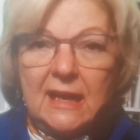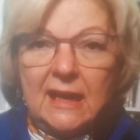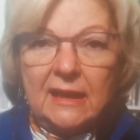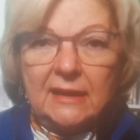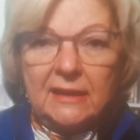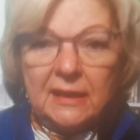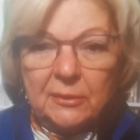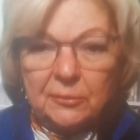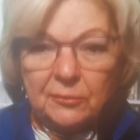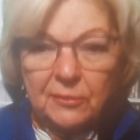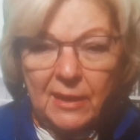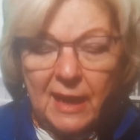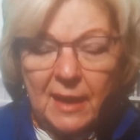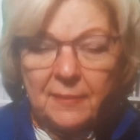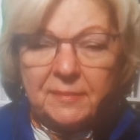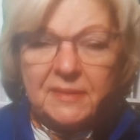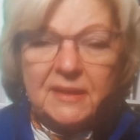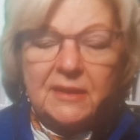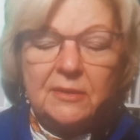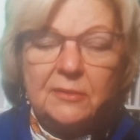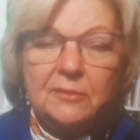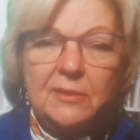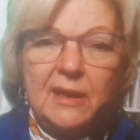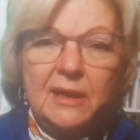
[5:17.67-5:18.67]
and then
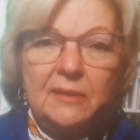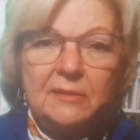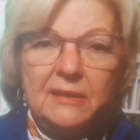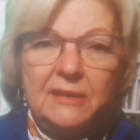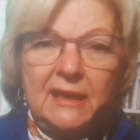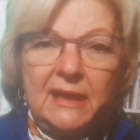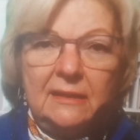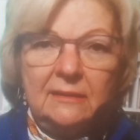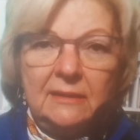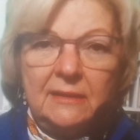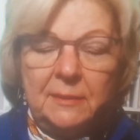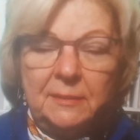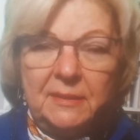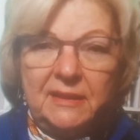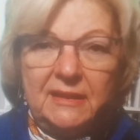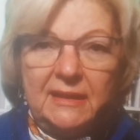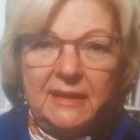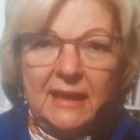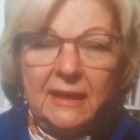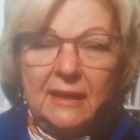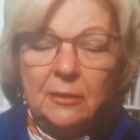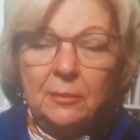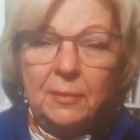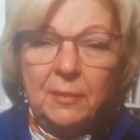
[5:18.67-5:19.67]
wrapped it around a
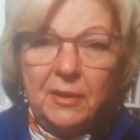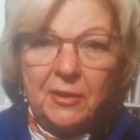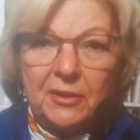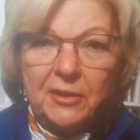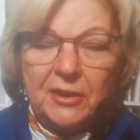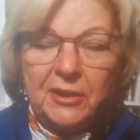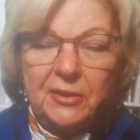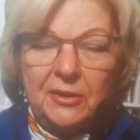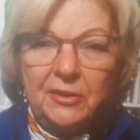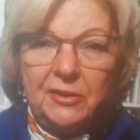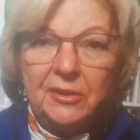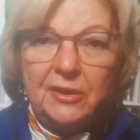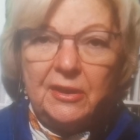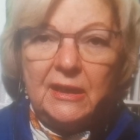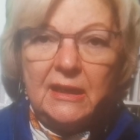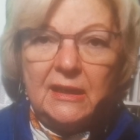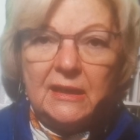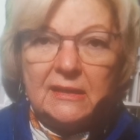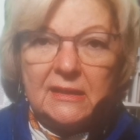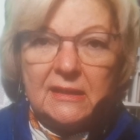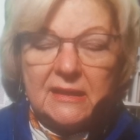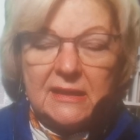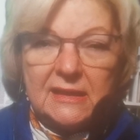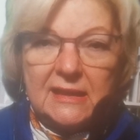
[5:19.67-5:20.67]
lipid nanoparticle
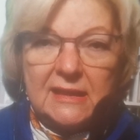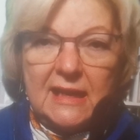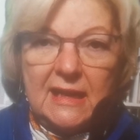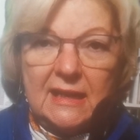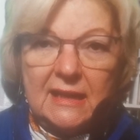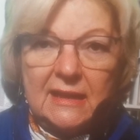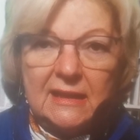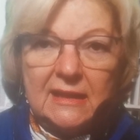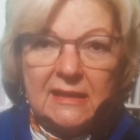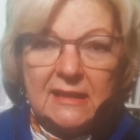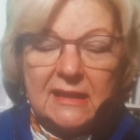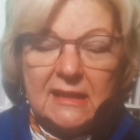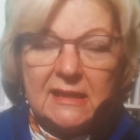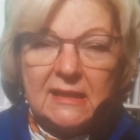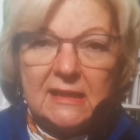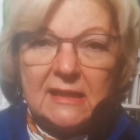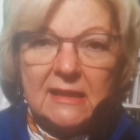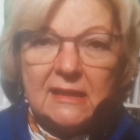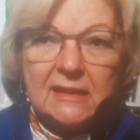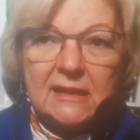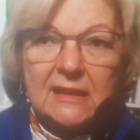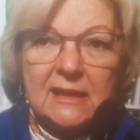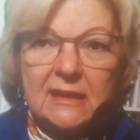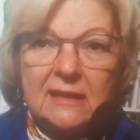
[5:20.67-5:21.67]
to stay in
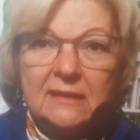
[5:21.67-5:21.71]
existence,